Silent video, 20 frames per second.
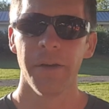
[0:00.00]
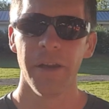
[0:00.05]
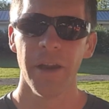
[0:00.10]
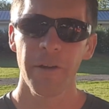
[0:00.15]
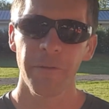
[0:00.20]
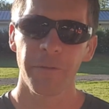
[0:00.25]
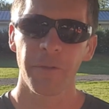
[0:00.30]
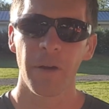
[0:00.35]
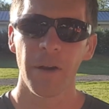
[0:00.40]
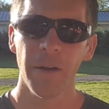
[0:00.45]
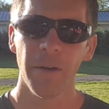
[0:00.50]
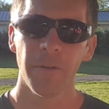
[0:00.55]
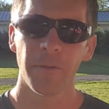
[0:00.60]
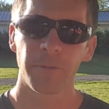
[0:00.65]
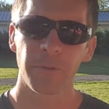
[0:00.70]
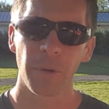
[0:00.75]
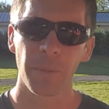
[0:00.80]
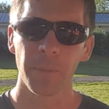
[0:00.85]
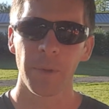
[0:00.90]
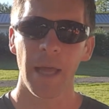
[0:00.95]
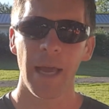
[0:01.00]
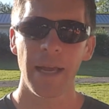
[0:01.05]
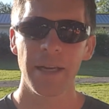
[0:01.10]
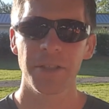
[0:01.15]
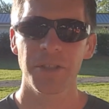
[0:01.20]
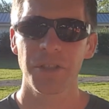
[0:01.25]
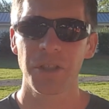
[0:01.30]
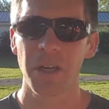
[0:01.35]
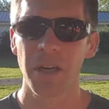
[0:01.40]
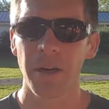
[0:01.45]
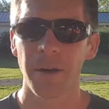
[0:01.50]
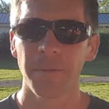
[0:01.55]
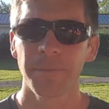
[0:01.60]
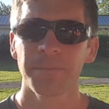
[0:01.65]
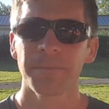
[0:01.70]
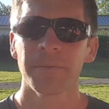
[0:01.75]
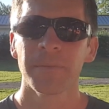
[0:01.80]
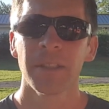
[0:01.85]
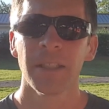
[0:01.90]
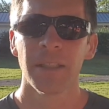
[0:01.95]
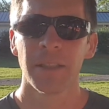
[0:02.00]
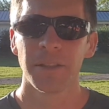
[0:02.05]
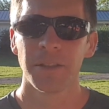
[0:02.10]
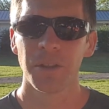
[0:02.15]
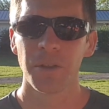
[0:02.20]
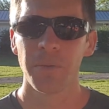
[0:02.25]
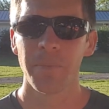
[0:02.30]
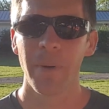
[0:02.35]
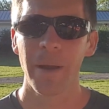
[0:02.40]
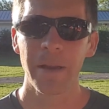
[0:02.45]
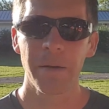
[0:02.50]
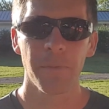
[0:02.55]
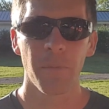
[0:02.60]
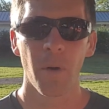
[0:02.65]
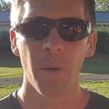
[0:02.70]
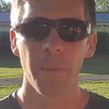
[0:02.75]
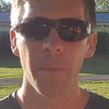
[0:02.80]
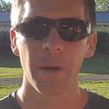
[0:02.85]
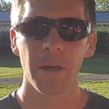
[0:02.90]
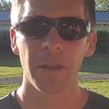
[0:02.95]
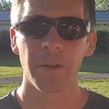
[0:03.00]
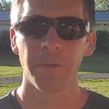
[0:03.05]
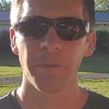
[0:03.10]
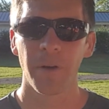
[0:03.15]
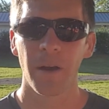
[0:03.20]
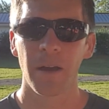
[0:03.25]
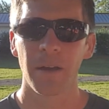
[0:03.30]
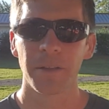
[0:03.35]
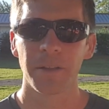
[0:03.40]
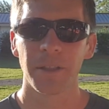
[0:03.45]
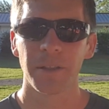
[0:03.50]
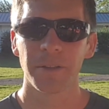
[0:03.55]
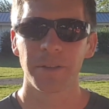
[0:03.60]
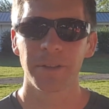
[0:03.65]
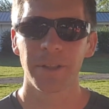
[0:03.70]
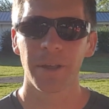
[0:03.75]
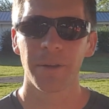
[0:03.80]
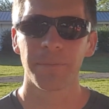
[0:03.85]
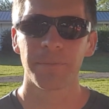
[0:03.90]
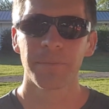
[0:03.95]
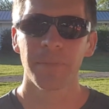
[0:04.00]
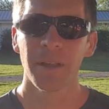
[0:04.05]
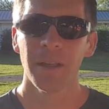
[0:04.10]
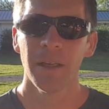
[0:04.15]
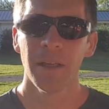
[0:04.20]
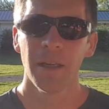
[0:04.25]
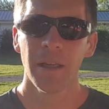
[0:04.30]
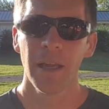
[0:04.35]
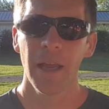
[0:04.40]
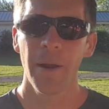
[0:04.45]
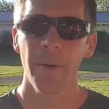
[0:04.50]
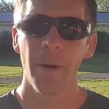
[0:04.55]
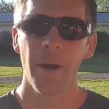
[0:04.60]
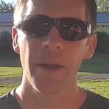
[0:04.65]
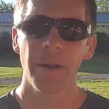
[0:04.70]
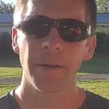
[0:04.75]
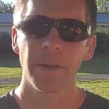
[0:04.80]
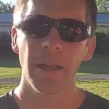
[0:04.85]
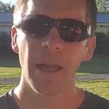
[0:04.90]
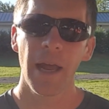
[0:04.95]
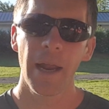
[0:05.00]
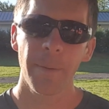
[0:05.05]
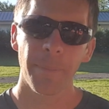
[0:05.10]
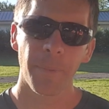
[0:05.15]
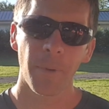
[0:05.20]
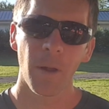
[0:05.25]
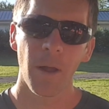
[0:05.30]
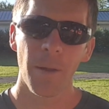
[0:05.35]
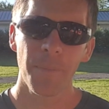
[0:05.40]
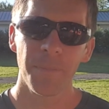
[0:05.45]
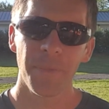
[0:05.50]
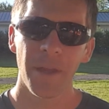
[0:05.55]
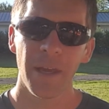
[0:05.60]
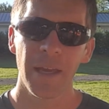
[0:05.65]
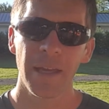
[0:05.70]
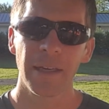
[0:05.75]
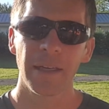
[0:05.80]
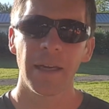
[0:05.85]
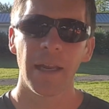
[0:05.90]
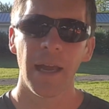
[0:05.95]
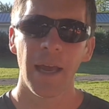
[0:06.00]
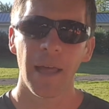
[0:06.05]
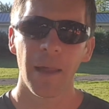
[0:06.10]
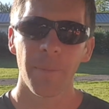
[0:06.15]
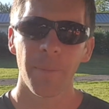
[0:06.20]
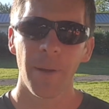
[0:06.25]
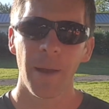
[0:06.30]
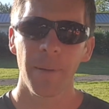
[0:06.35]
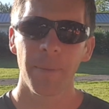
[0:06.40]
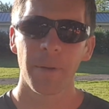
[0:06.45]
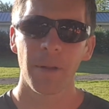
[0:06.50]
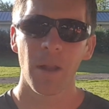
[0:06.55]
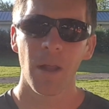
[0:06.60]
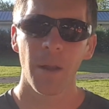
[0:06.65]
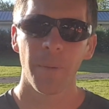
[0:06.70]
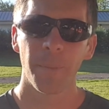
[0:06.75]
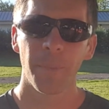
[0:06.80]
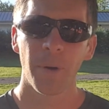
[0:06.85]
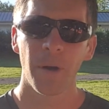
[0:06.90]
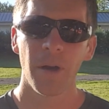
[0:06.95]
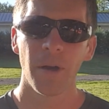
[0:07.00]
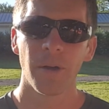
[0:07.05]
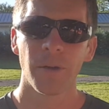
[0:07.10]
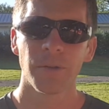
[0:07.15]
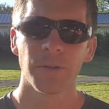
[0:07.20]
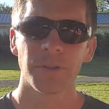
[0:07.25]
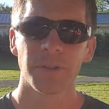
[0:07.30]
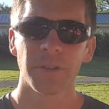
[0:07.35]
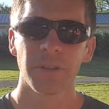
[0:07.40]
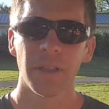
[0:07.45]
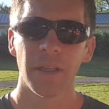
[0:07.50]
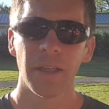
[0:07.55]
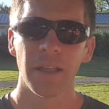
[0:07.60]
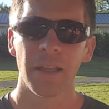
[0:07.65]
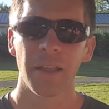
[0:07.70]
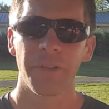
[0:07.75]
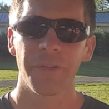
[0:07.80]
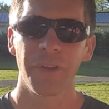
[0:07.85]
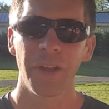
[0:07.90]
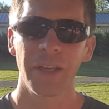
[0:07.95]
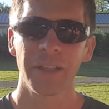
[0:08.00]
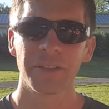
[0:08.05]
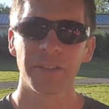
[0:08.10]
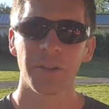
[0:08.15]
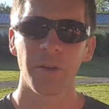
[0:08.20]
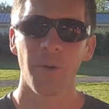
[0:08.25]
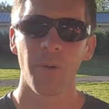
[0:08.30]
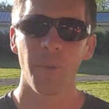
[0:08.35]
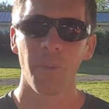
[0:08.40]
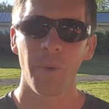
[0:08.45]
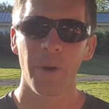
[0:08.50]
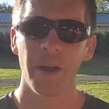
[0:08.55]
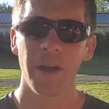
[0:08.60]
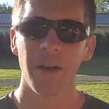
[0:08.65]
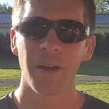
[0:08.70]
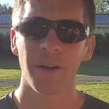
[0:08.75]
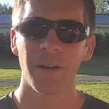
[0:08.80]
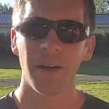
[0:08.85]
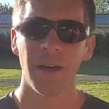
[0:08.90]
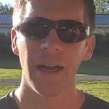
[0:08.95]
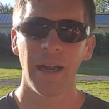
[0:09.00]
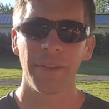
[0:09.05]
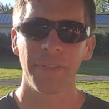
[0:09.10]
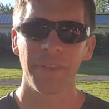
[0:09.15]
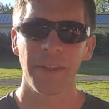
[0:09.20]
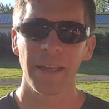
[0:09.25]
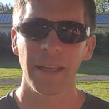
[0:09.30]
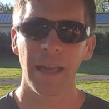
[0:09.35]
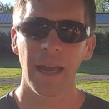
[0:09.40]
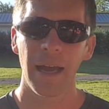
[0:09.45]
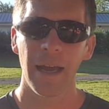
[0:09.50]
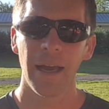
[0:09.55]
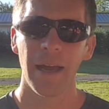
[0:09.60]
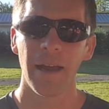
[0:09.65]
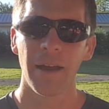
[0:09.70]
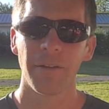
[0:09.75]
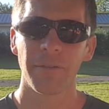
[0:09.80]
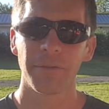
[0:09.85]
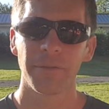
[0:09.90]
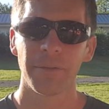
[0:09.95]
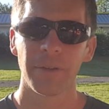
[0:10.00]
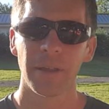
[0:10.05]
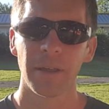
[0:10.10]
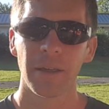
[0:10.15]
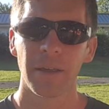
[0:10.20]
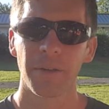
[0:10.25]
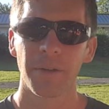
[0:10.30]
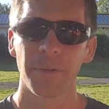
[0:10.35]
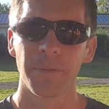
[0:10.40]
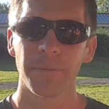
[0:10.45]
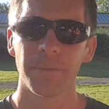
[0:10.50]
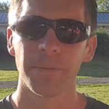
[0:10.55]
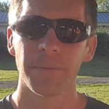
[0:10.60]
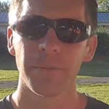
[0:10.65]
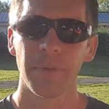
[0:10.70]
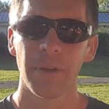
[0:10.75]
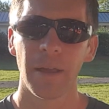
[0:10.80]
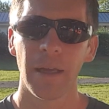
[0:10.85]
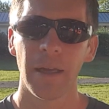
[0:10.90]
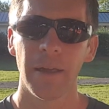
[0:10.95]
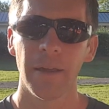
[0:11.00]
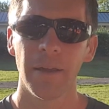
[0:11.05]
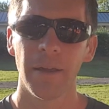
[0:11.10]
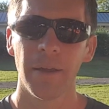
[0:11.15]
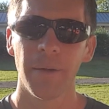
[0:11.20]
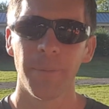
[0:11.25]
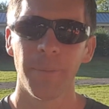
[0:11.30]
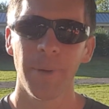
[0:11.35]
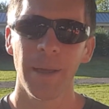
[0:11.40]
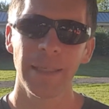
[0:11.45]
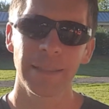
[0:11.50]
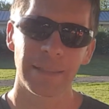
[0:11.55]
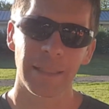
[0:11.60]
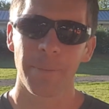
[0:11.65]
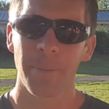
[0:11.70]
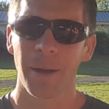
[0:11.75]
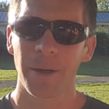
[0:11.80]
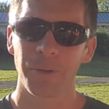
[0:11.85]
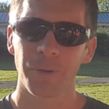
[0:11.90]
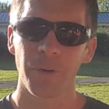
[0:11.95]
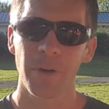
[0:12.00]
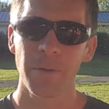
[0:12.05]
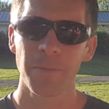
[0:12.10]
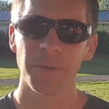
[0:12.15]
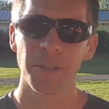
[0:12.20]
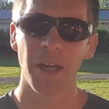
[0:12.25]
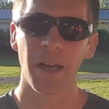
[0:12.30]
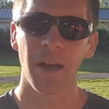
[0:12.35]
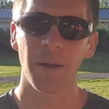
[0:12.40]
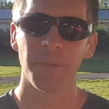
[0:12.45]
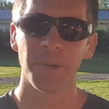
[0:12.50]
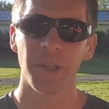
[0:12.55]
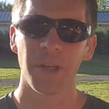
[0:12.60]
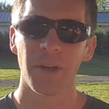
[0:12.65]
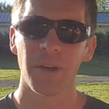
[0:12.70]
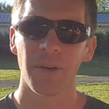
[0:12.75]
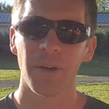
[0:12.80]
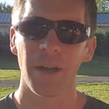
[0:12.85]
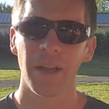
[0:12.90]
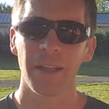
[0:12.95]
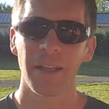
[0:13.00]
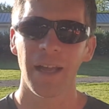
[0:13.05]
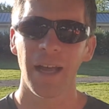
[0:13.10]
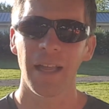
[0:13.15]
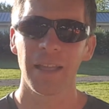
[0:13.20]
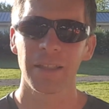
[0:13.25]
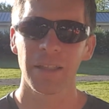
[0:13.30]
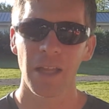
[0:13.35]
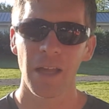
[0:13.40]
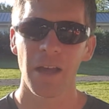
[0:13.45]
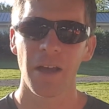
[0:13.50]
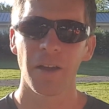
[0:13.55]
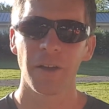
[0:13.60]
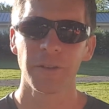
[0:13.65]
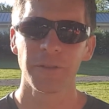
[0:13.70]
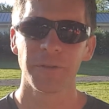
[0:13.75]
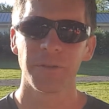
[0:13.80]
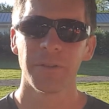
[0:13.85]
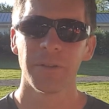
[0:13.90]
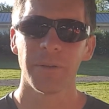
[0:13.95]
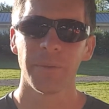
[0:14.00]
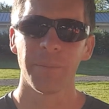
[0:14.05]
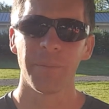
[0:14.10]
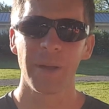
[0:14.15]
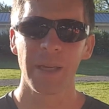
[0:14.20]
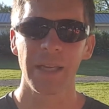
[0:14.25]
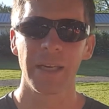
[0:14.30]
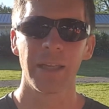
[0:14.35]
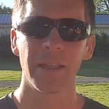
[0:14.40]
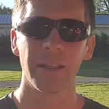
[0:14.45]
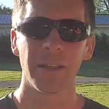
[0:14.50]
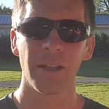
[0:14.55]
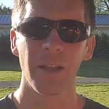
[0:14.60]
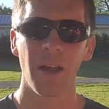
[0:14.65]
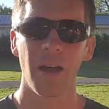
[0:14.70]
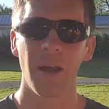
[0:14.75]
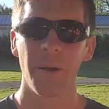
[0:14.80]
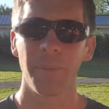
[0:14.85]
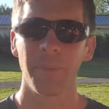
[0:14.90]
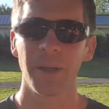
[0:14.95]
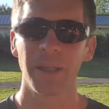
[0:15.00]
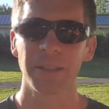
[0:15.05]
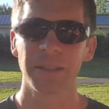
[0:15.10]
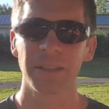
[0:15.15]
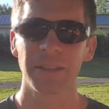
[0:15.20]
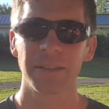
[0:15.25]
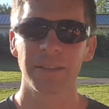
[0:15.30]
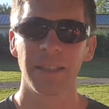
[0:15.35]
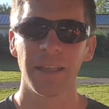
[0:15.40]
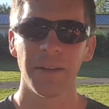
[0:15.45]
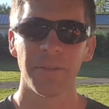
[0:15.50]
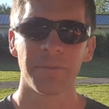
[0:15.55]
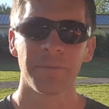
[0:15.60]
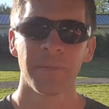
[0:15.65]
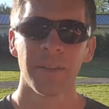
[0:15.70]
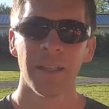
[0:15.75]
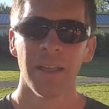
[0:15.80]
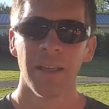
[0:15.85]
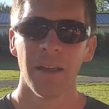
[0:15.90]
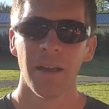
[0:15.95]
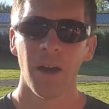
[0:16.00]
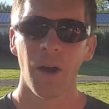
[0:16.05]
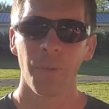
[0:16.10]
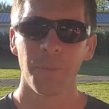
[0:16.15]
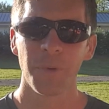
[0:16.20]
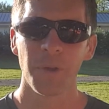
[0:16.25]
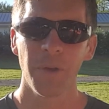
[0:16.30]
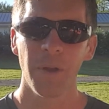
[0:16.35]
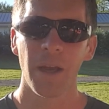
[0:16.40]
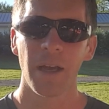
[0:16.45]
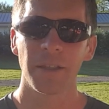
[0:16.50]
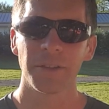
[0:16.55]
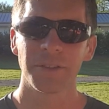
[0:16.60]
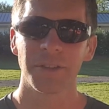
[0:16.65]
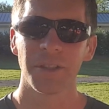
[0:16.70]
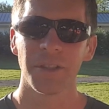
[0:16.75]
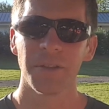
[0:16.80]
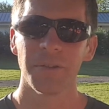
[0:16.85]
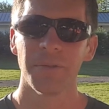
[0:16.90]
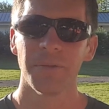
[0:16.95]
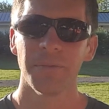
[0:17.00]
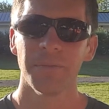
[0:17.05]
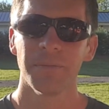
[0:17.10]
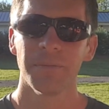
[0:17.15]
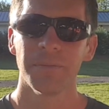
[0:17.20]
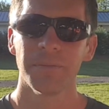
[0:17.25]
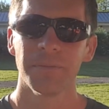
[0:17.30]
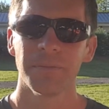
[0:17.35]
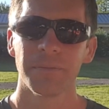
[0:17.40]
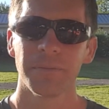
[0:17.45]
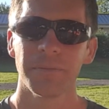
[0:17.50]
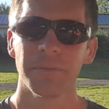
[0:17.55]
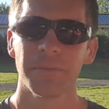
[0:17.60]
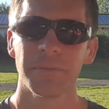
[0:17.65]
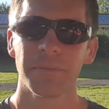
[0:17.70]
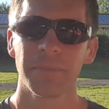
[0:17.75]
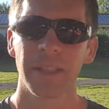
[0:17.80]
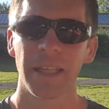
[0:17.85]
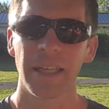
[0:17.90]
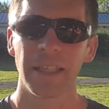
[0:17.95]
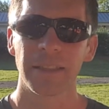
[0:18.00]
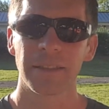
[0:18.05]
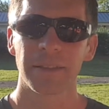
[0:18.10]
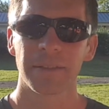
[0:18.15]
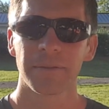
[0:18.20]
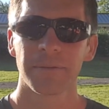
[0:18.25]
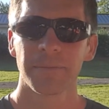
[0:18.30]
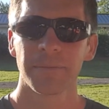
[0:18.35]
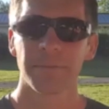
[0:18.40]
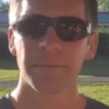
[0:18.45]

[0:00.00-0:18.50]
different from last year to make more money the following year. So anyway, April update, Alabama Lawn Pros, things are going well. I think I have uh, I, basically my dream job. You know, I, I love being in the lawn business, and hope you guys too. Thanks.